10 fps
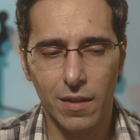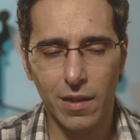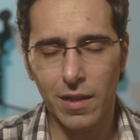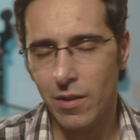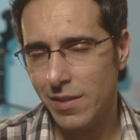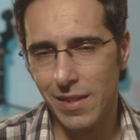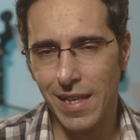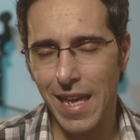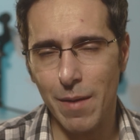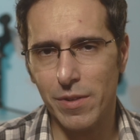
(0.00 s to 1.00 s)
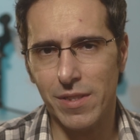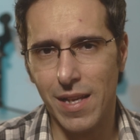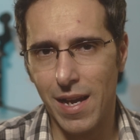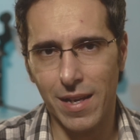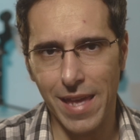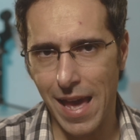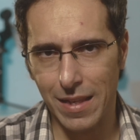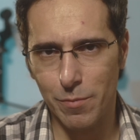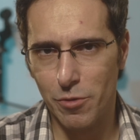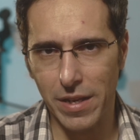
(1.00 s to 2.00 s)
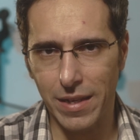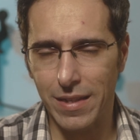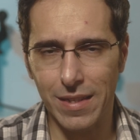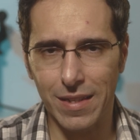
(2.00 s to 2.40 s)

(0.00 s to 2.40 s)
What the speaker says: you know, the camera's not calibrated.